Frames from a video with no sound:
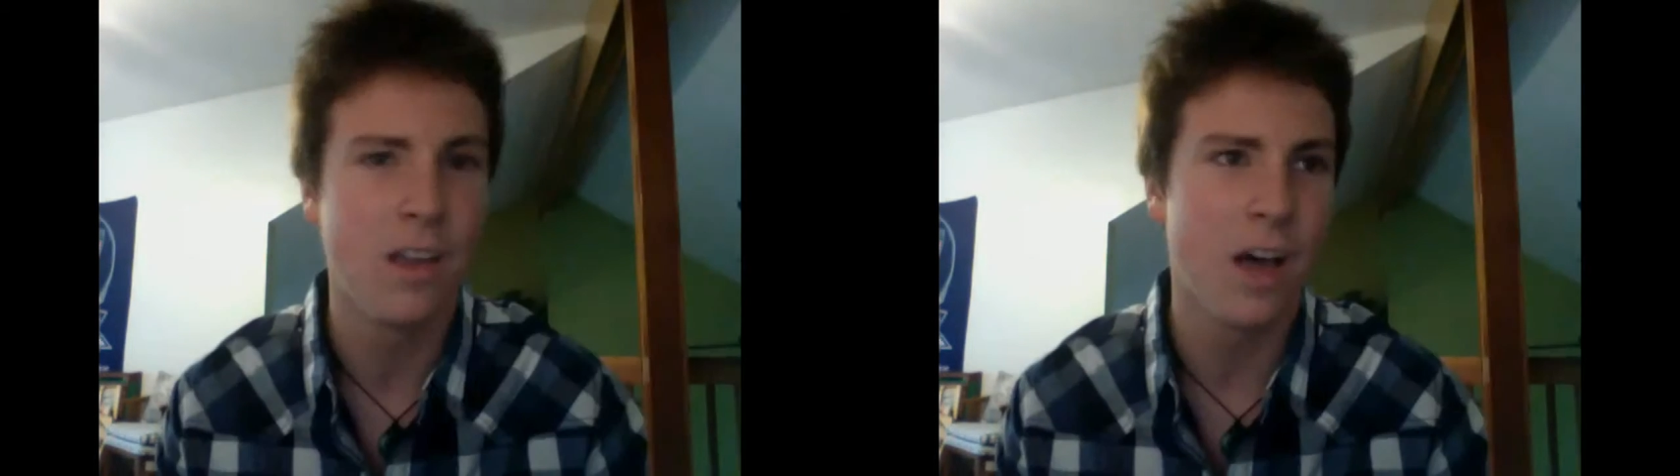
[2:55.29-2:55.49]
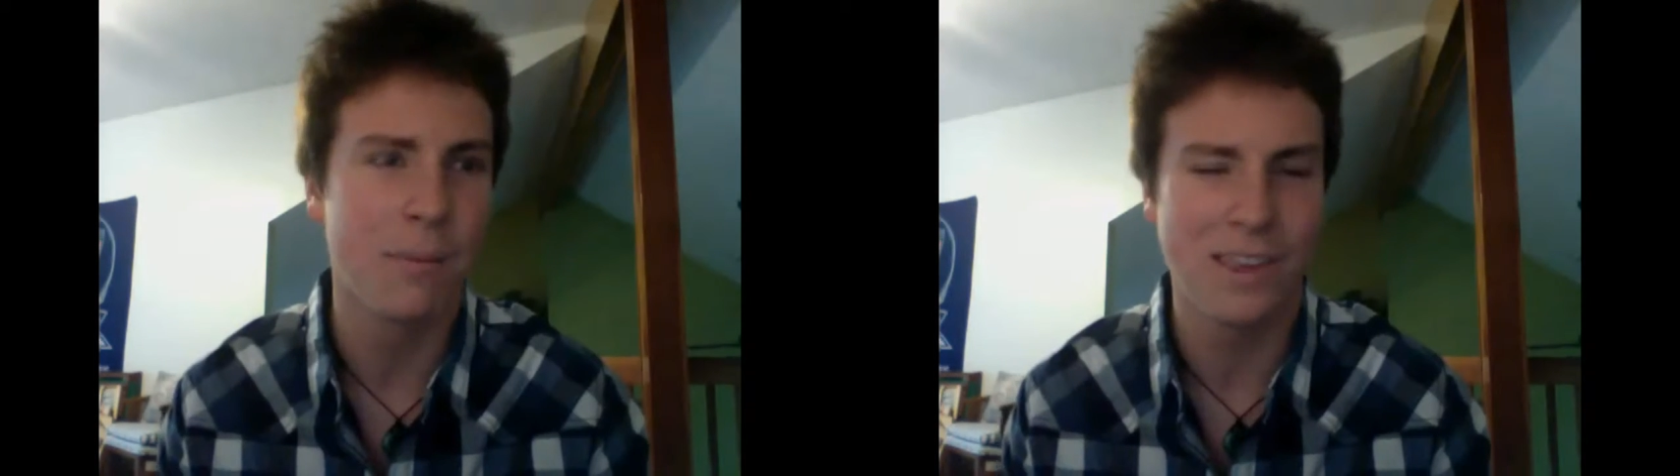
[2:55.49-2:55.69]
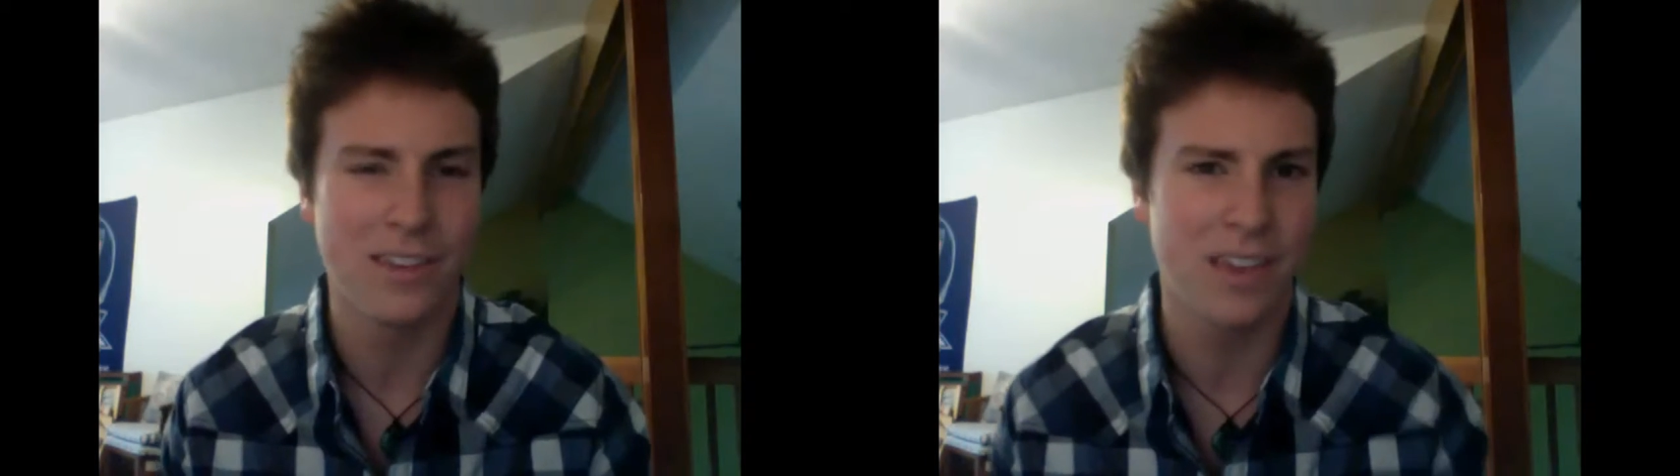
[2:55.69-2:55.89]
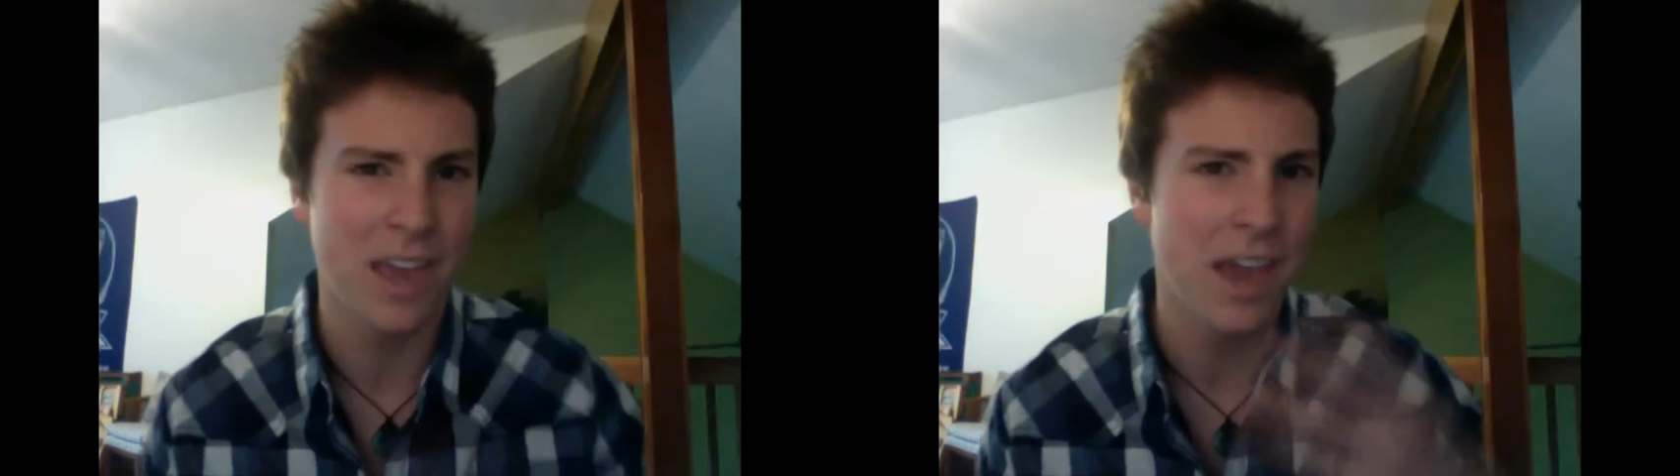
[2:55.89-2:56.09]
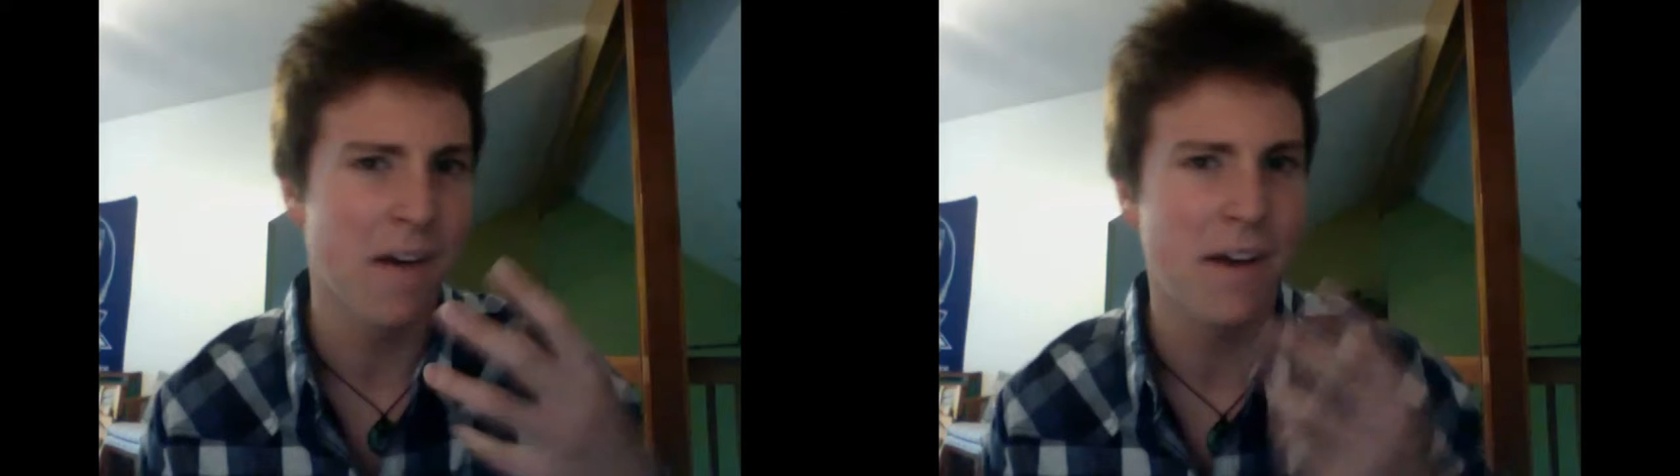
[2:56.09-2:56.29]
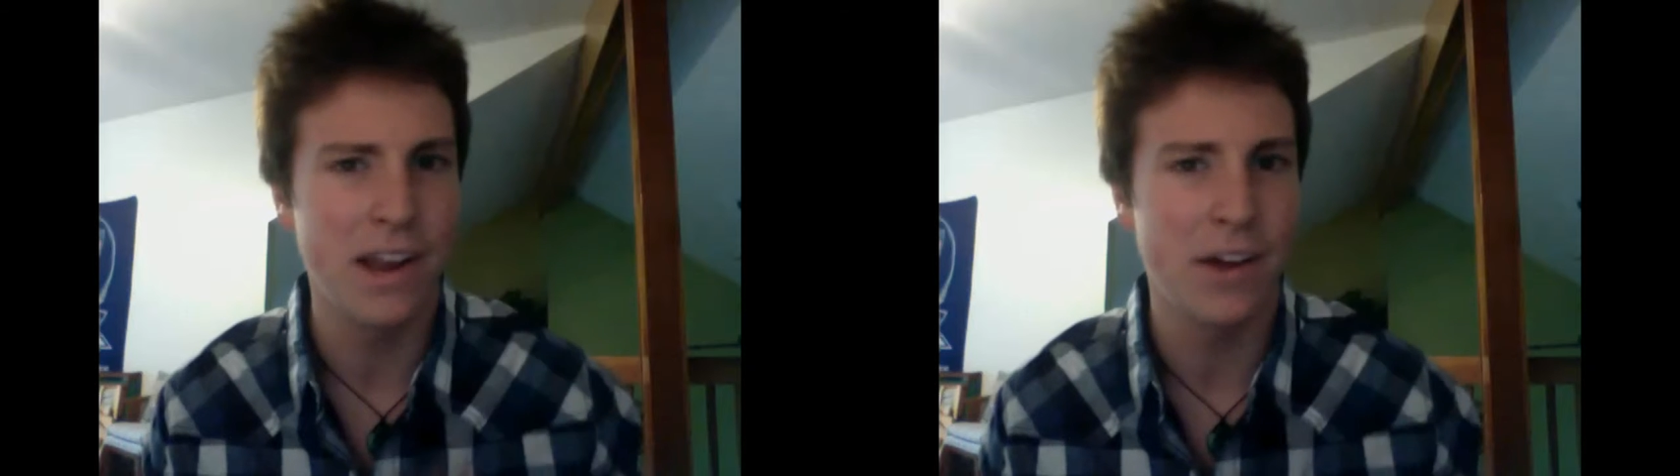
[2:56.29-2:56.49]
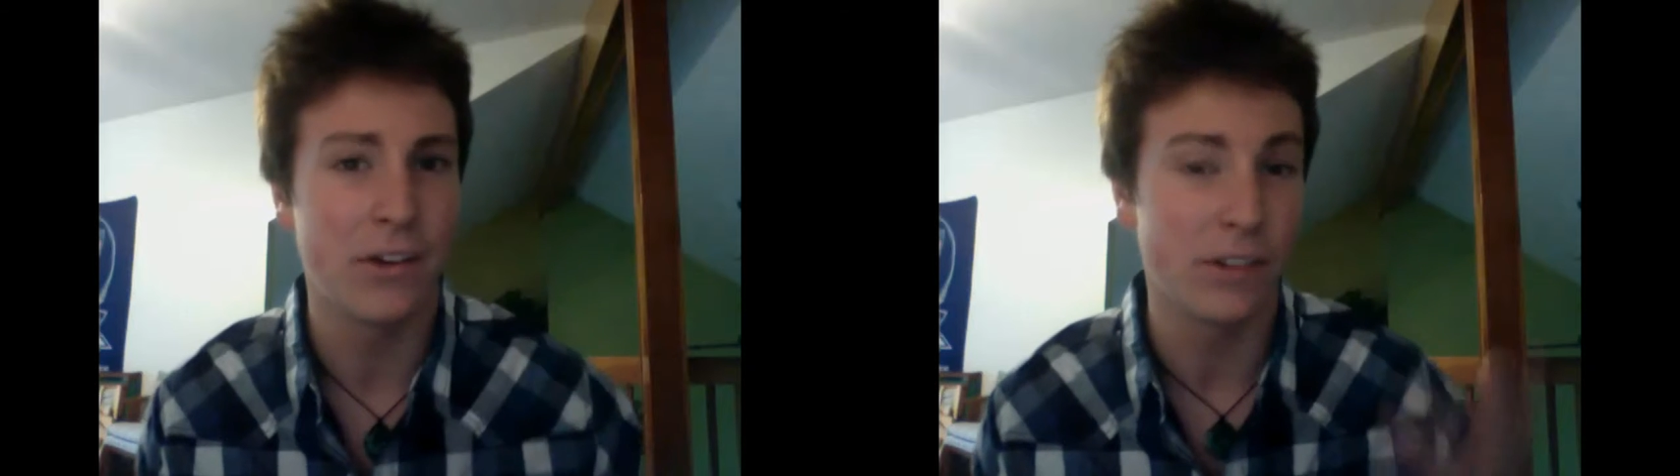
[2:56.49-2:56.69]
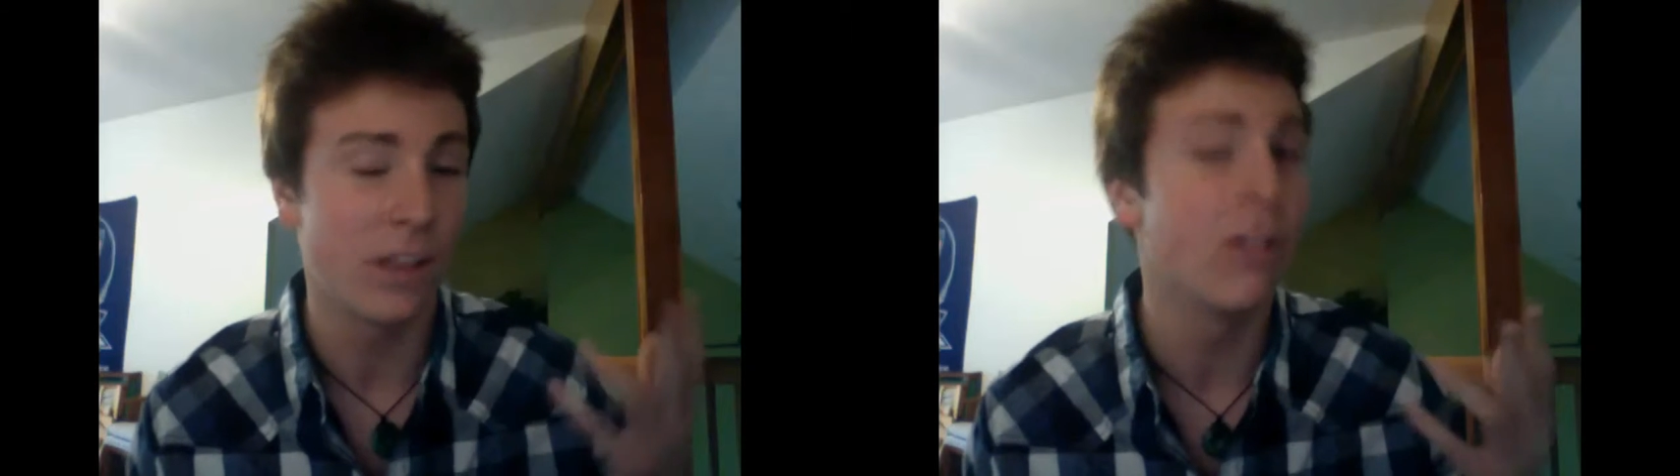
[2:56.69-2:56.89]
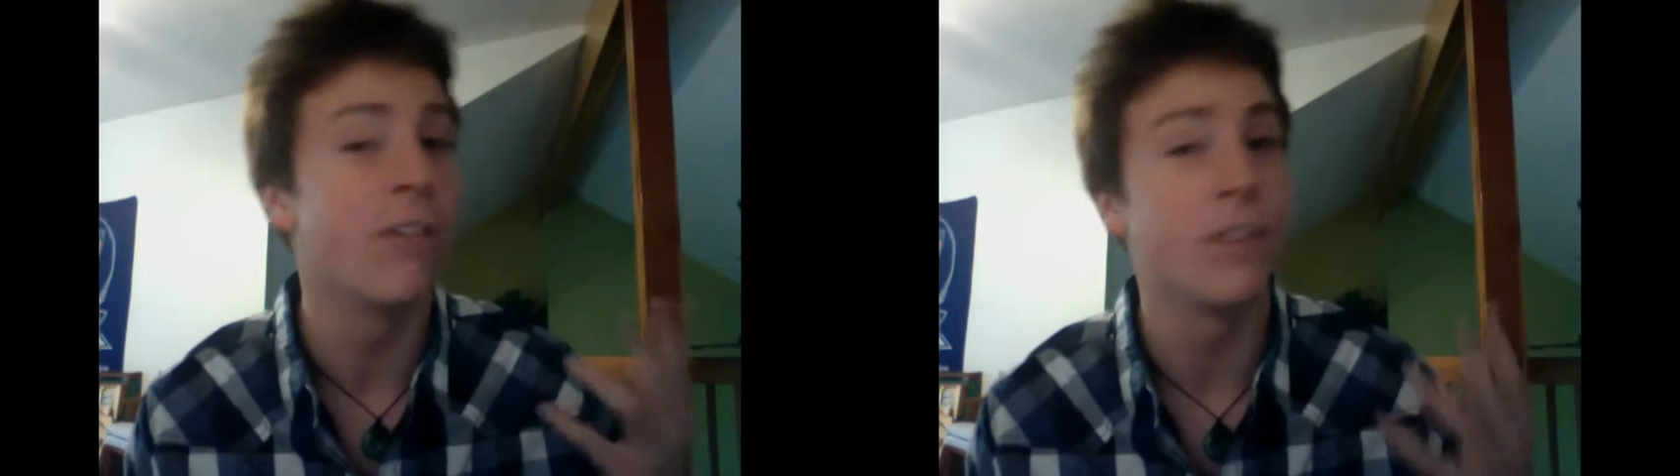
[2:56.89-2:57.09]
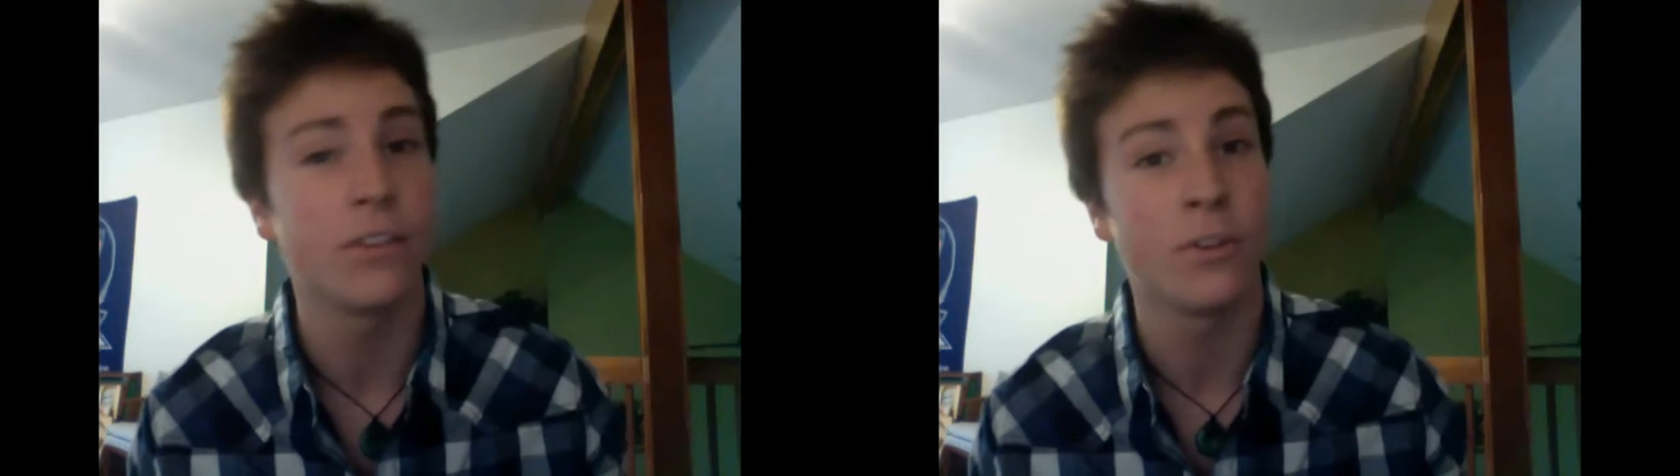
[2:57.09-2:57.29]
I'm kissing air right now because I love
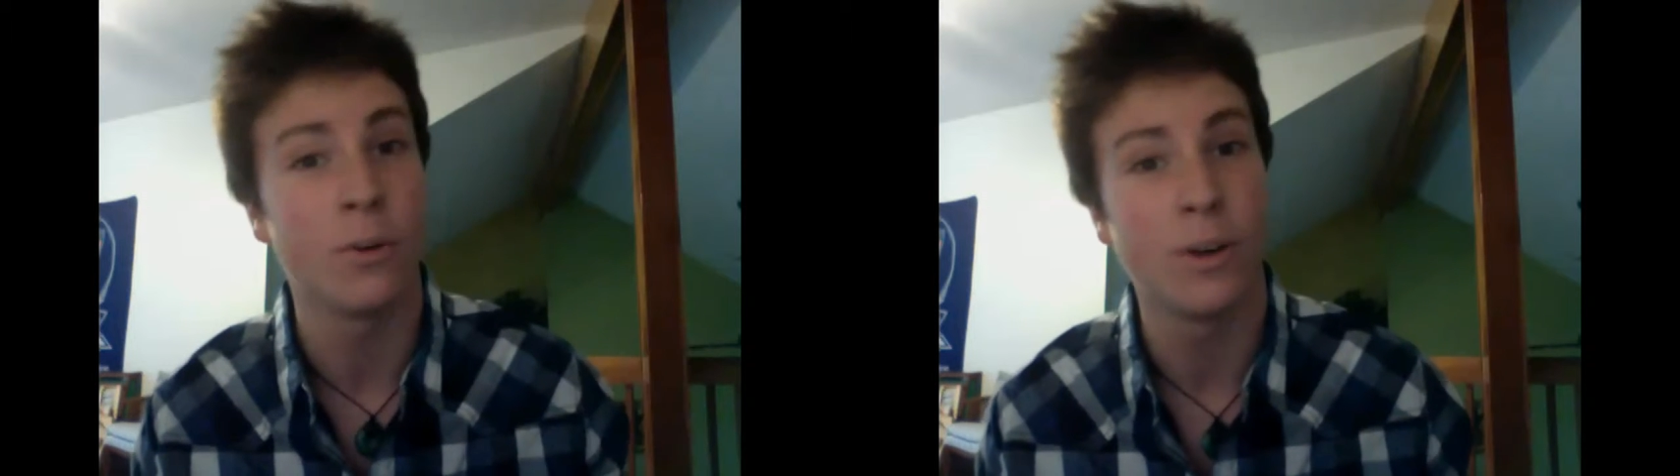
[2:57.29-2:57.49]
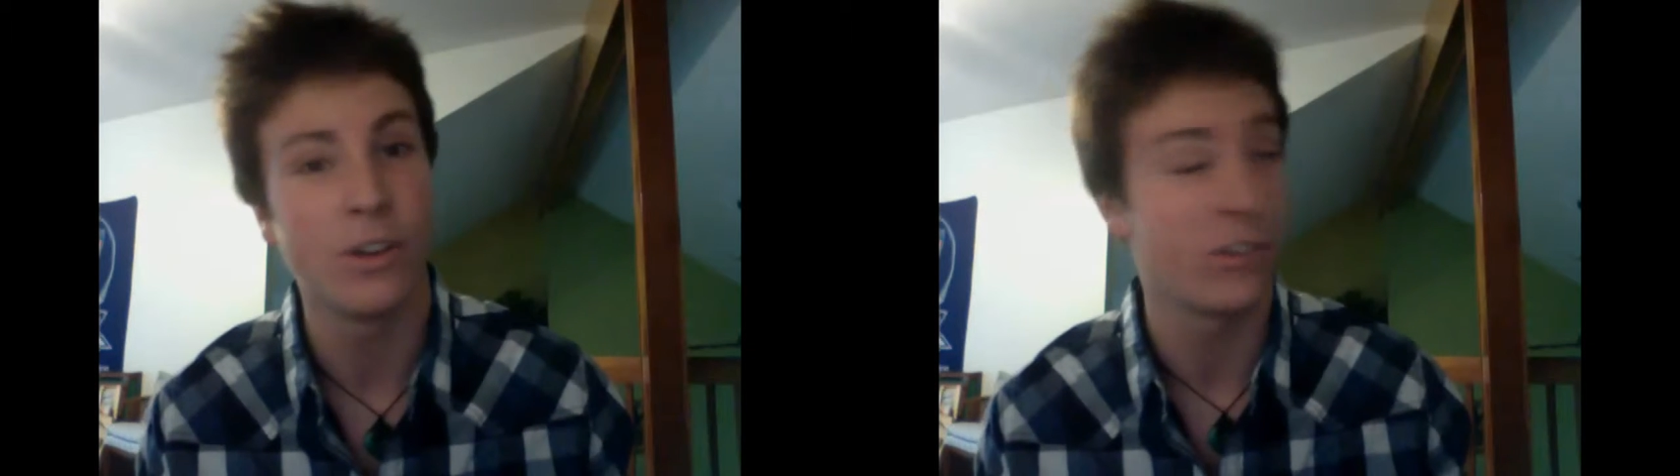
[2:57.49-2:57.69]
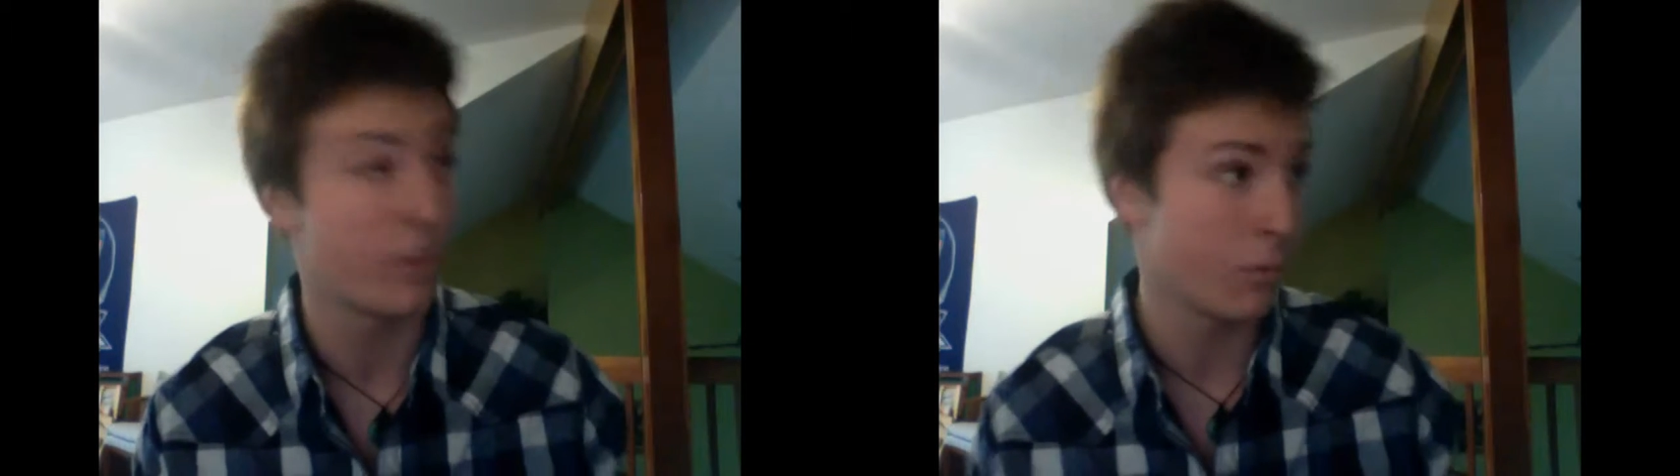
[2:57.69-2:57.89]
it so much.